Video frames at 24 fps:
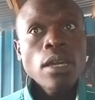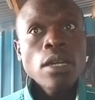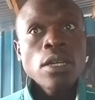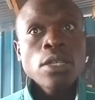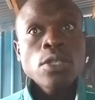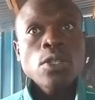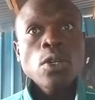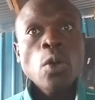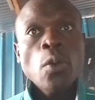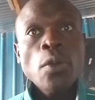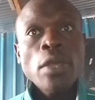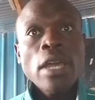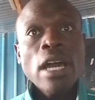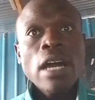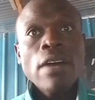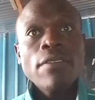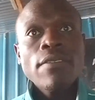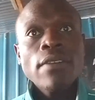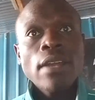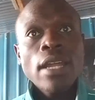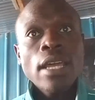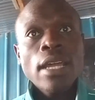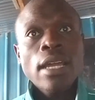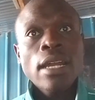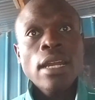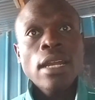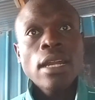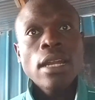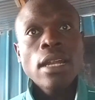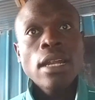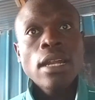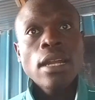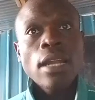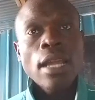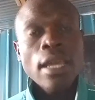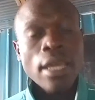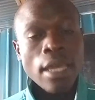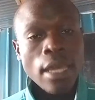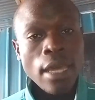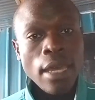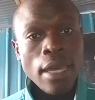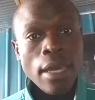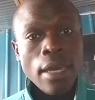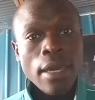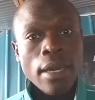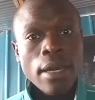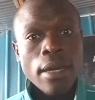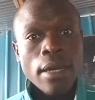So we have like
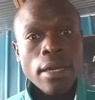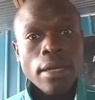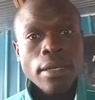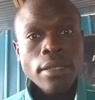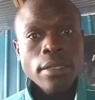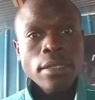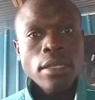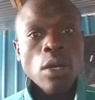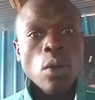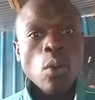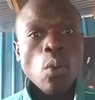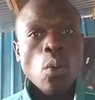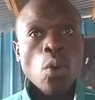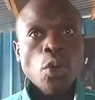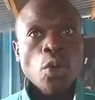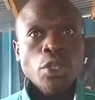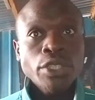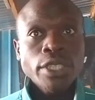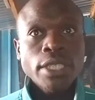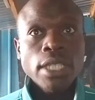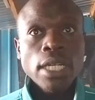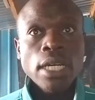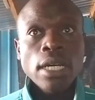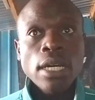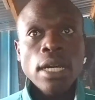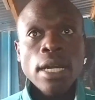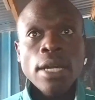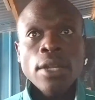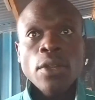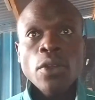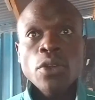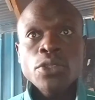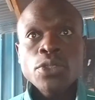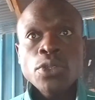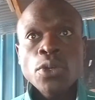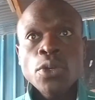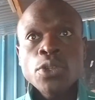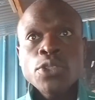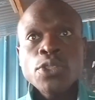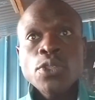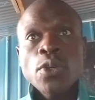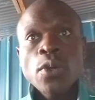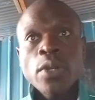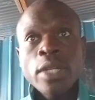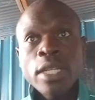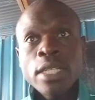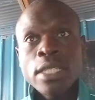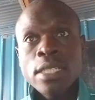air, water, and also
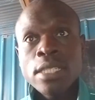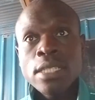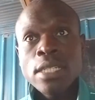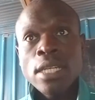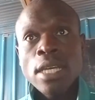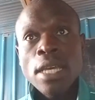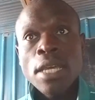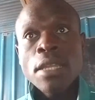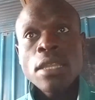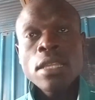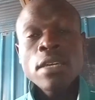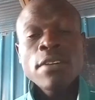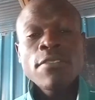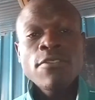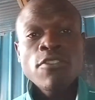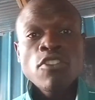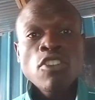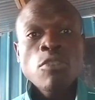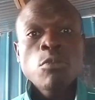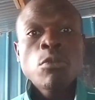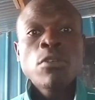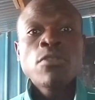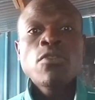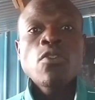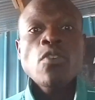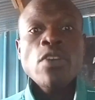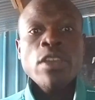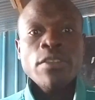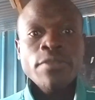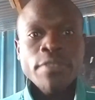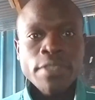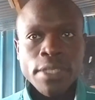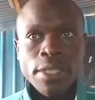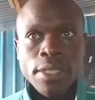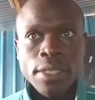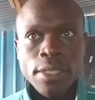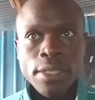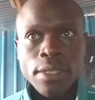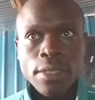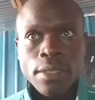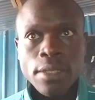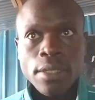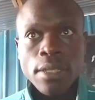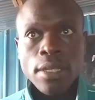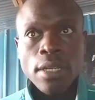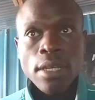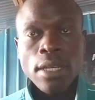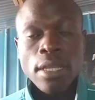solids in the form of waves.
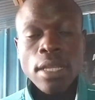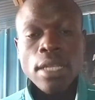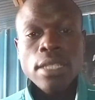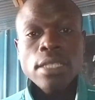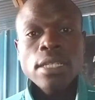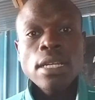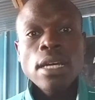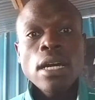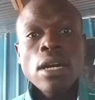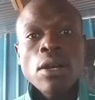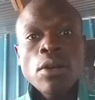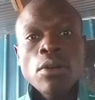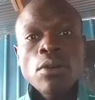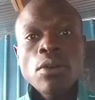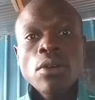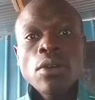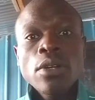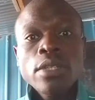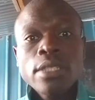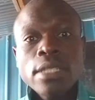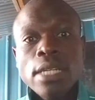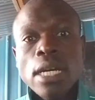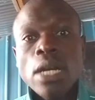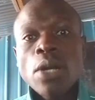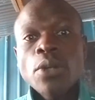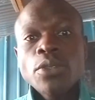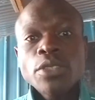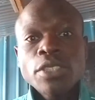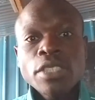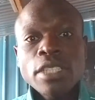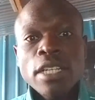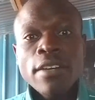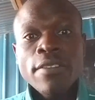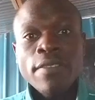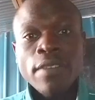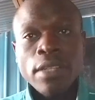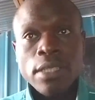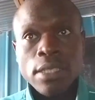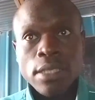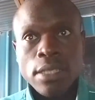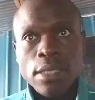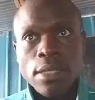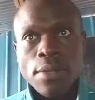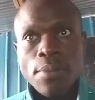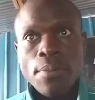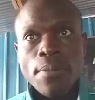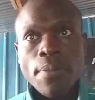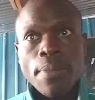That's how sound
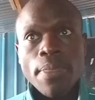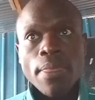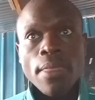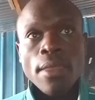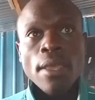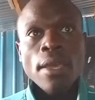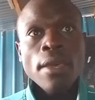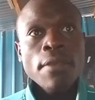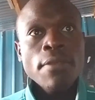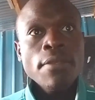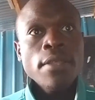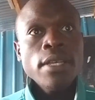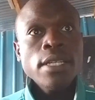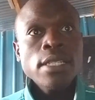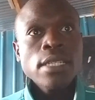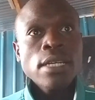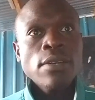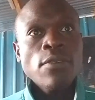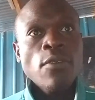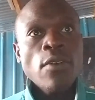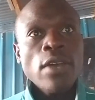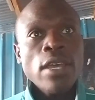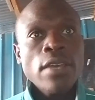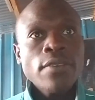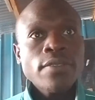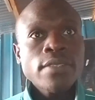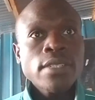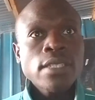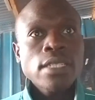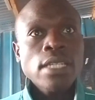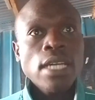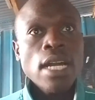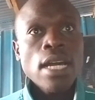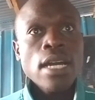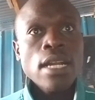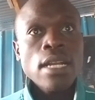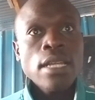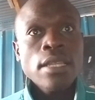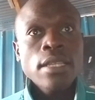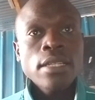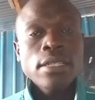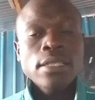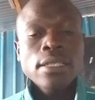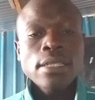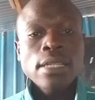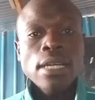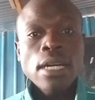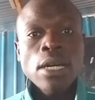travels. These waves carry the
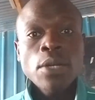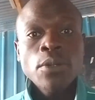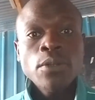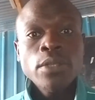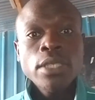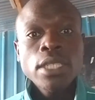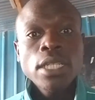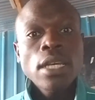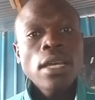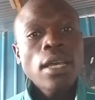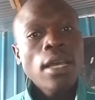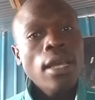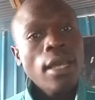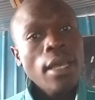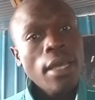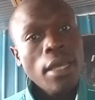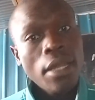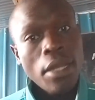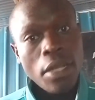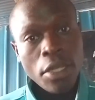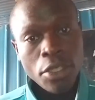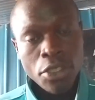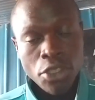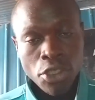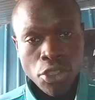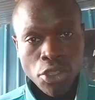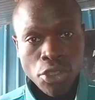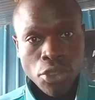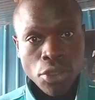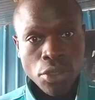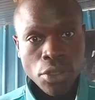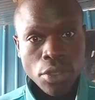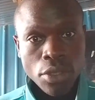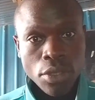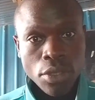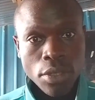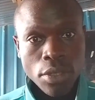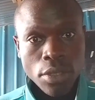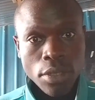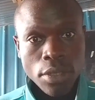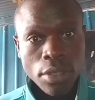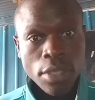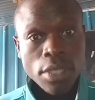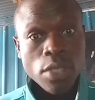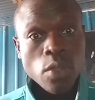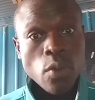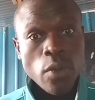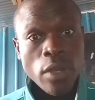sound energy.
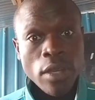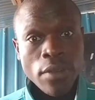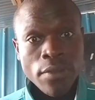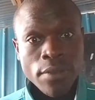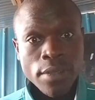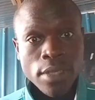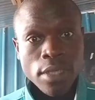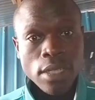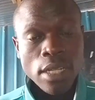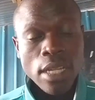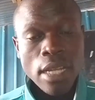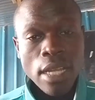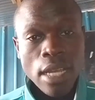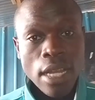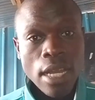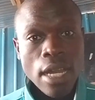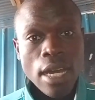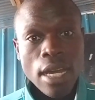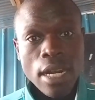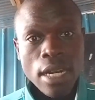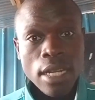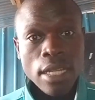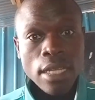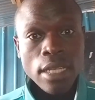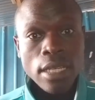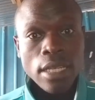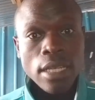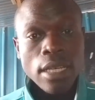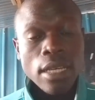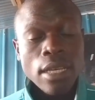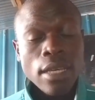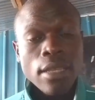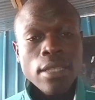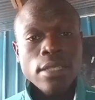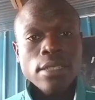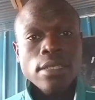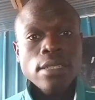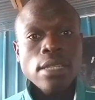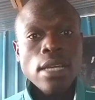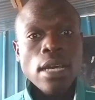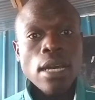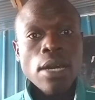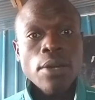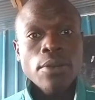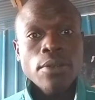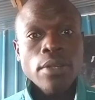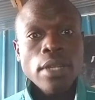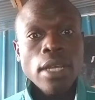These waves carry the
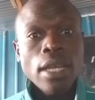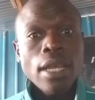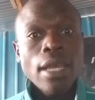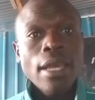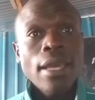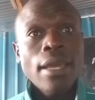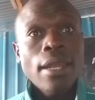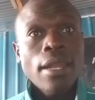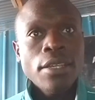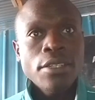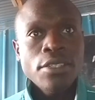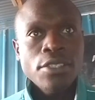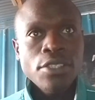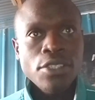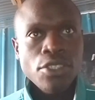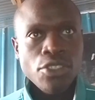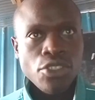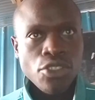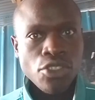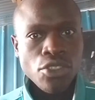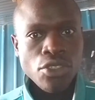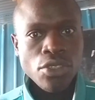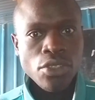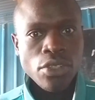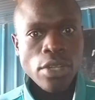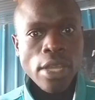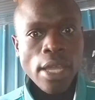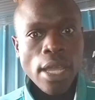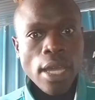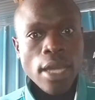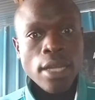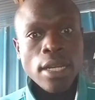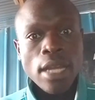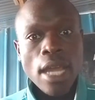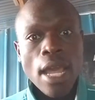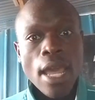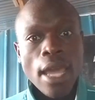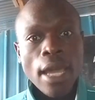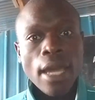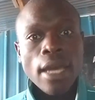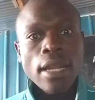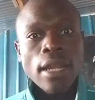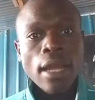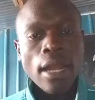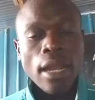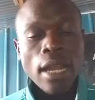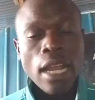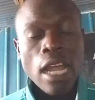sound energy. Like I
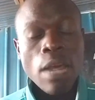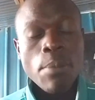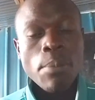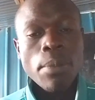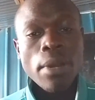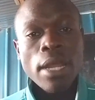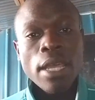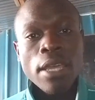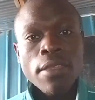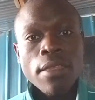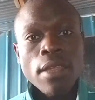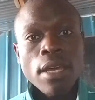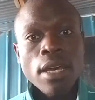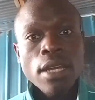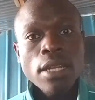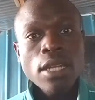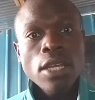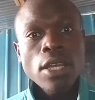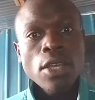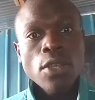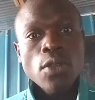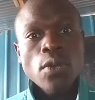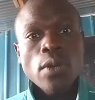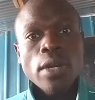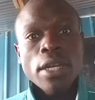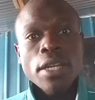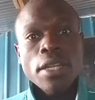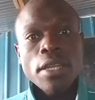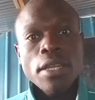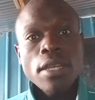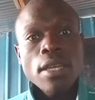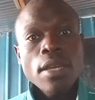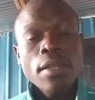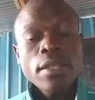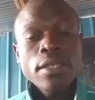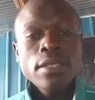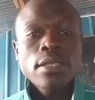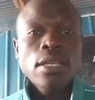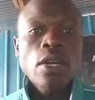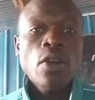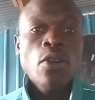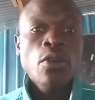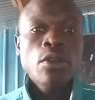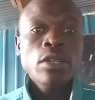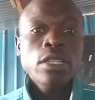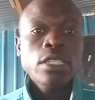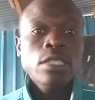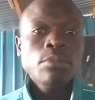can clap like that, you can hear the
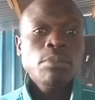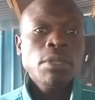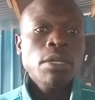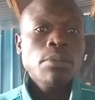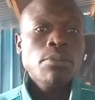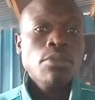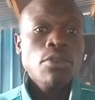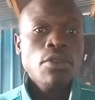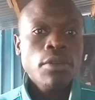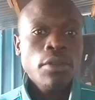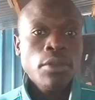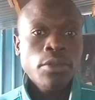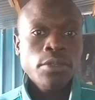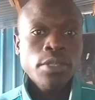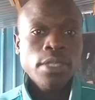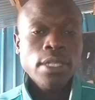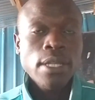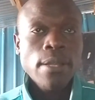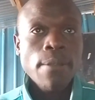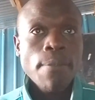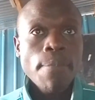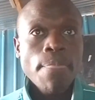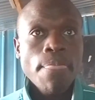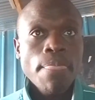sound is being produced.